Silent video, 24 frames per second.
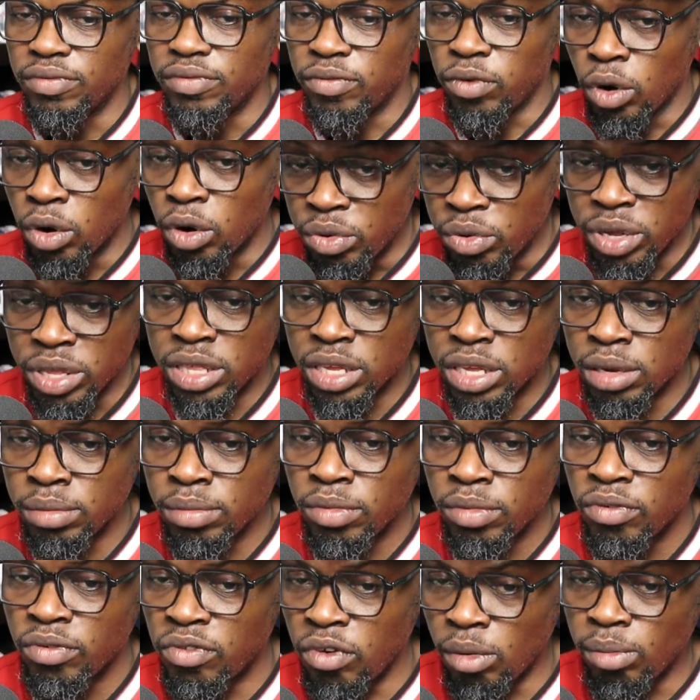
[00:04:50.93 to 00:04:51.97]
for
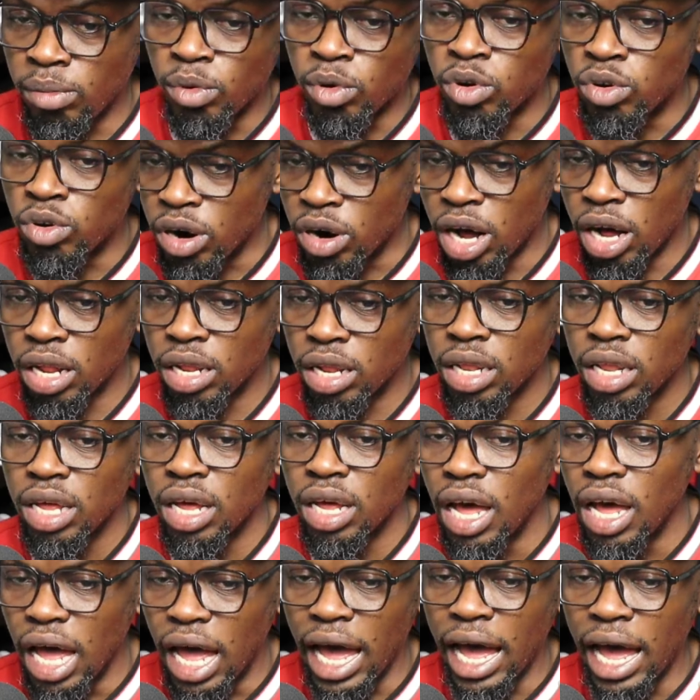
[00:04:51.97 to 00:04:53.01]
rhythm, for morale,
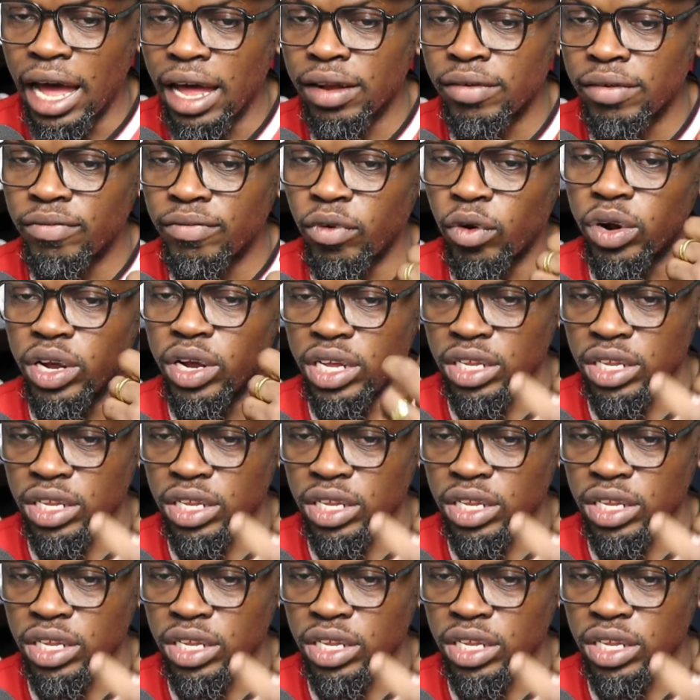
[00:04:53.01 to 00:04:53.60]
and for